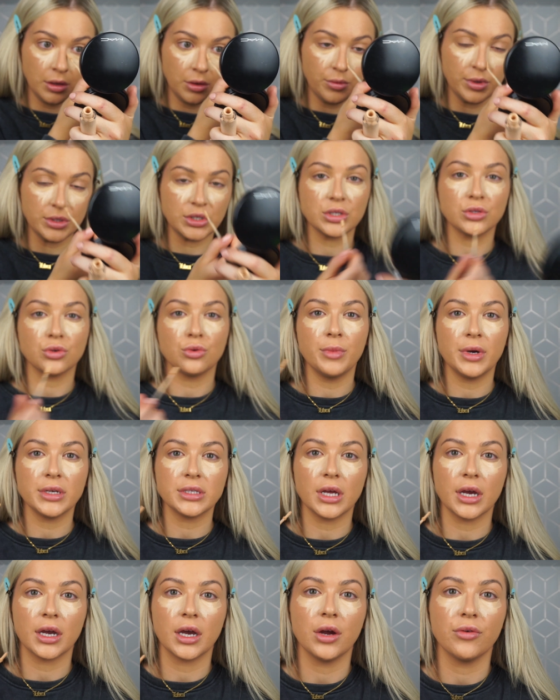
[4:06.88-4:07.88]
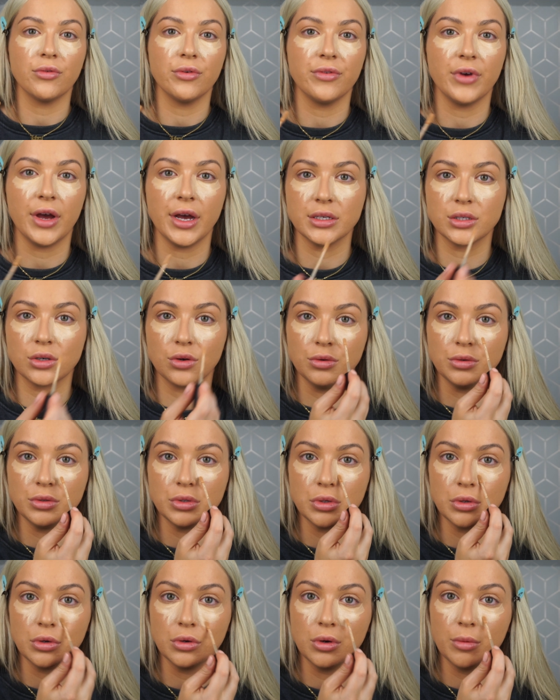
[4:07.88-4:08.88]
which is almost like a reverse
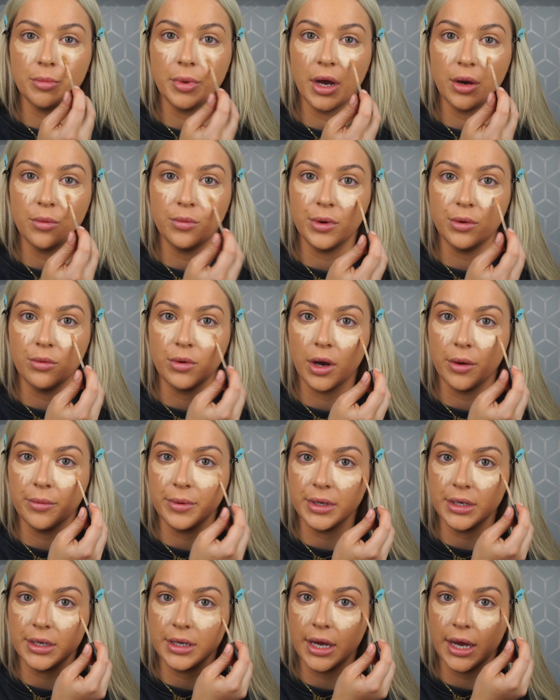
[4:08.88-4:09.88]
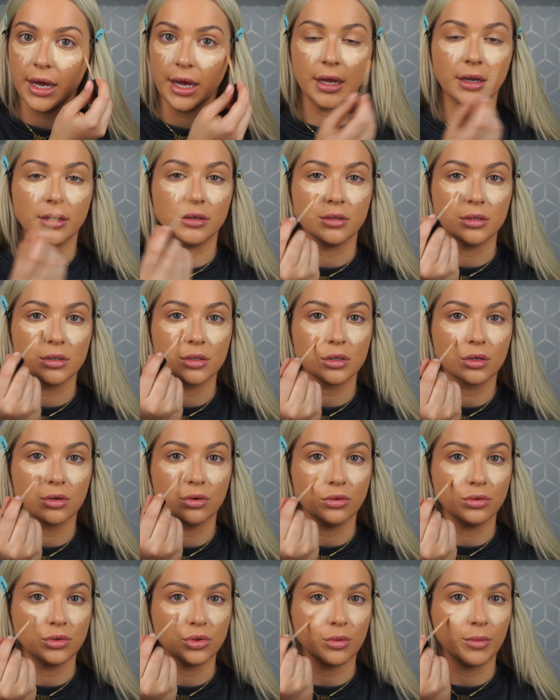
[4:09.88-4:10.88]
contour, but I will go in and
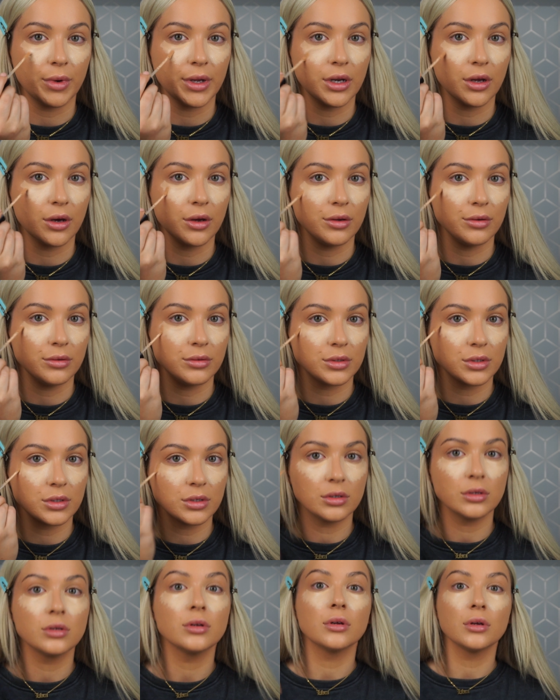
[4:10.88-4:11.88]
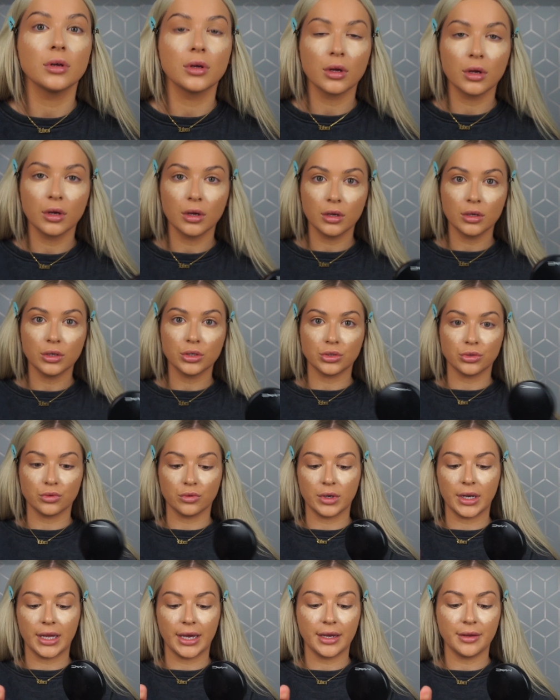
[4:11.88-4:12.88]
contour my nose
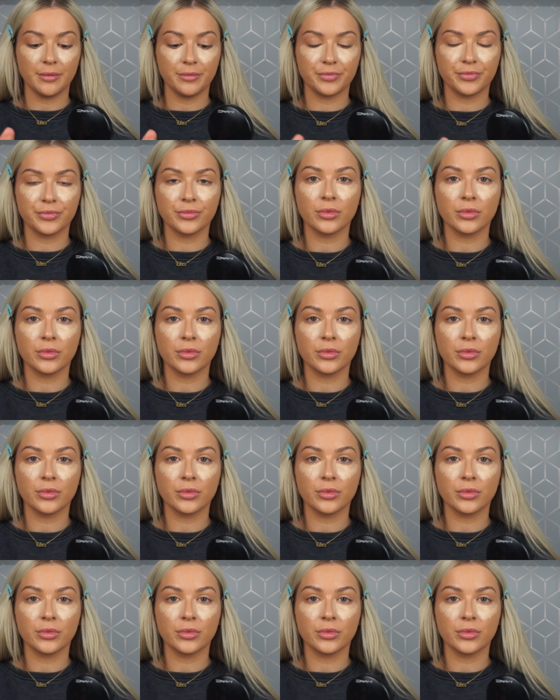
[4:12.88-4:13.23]
shortly.